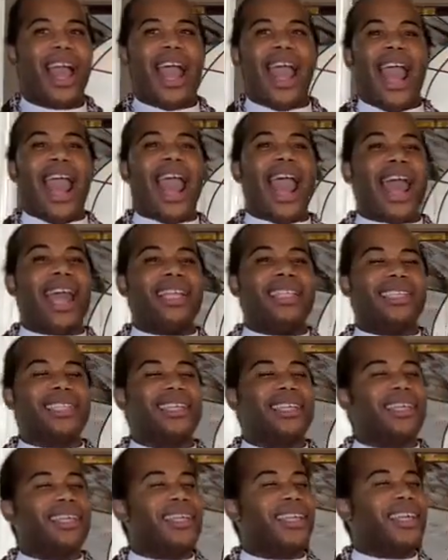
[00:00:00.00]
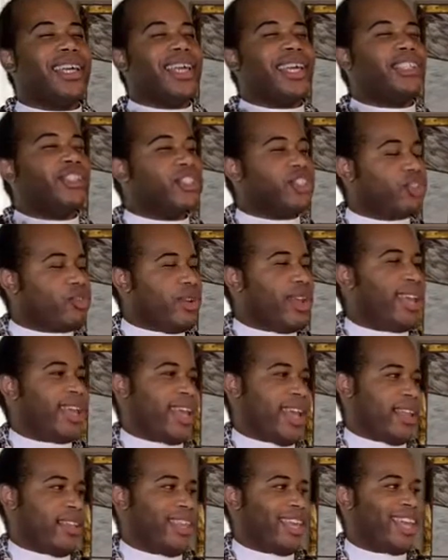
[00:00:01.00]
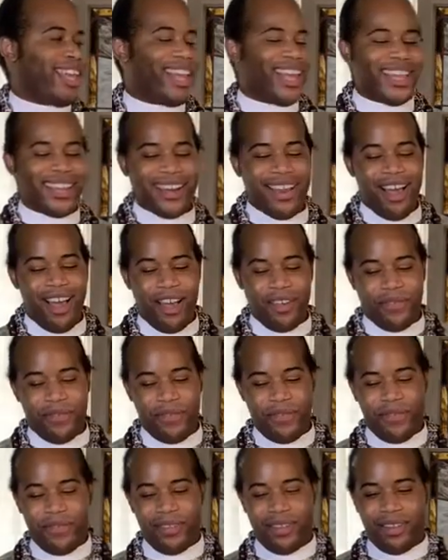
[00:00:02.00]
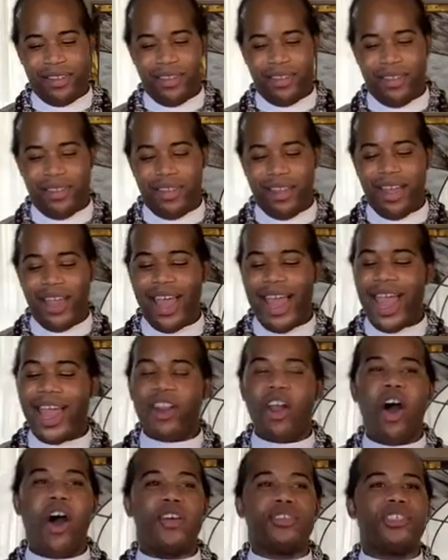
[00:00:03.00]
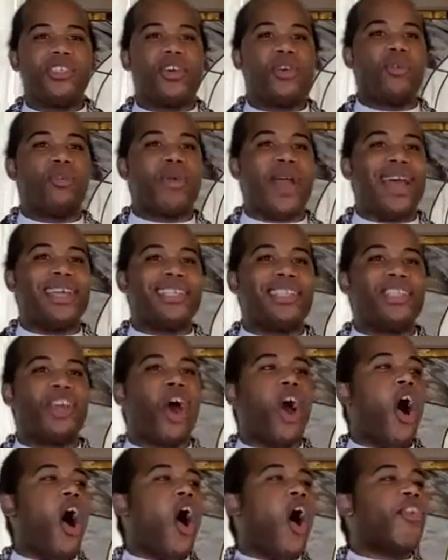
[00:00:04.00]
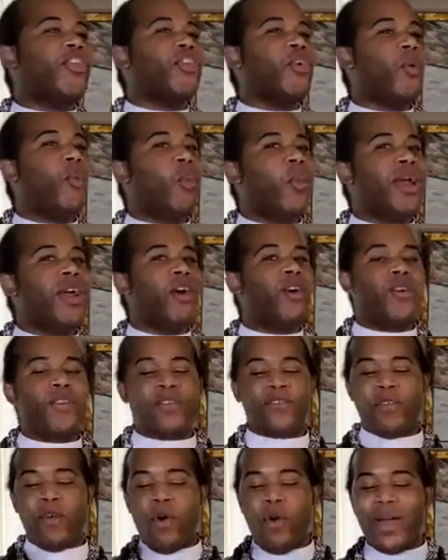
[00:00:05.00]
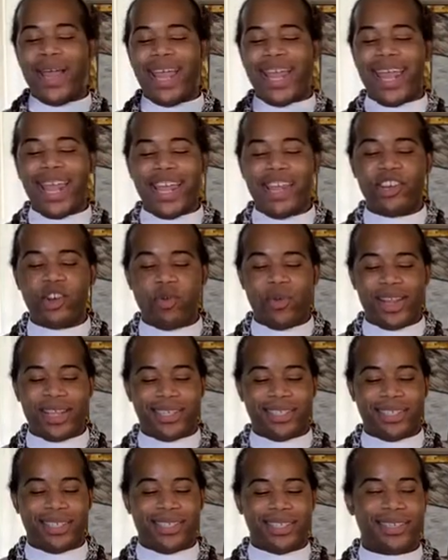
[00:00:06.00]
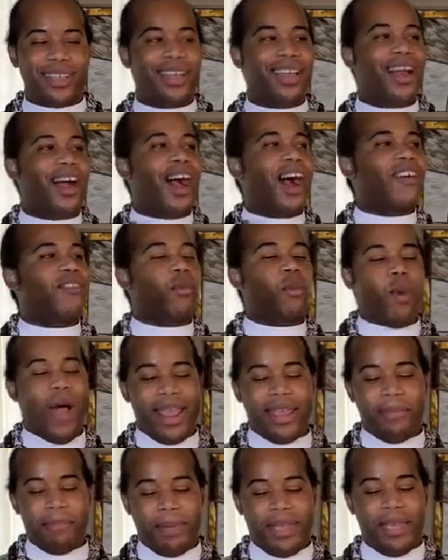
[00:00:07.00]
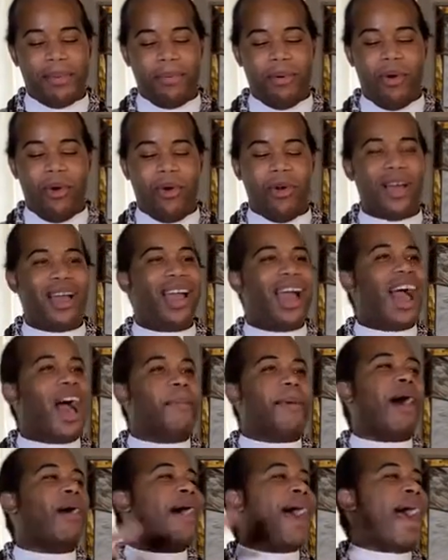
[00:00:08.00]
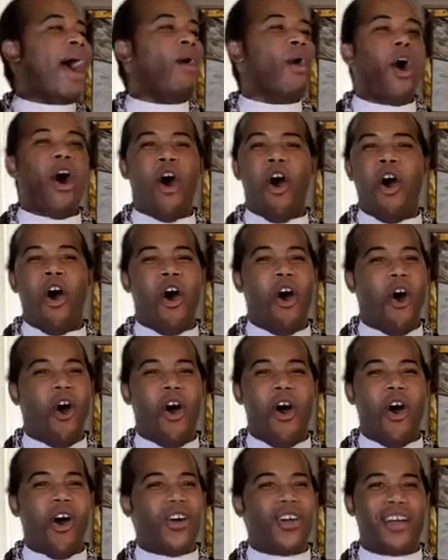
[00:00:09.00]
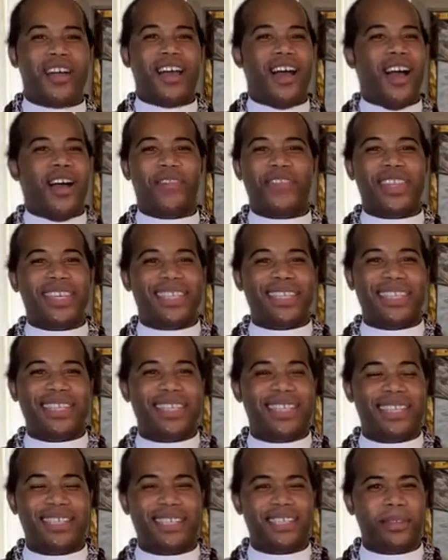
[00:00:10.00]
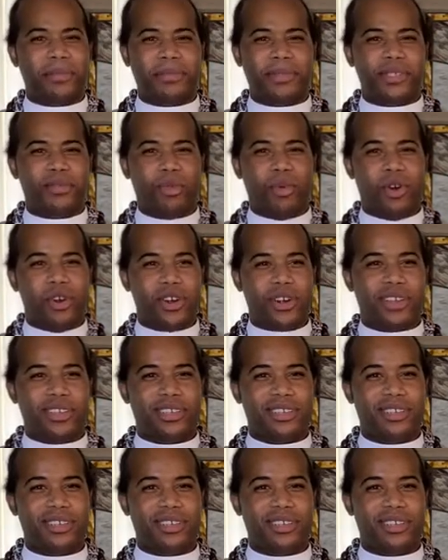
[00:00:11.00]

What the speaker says: And intriguingly enough, it also rests on the willful ignorance of white people about how all of these systems work.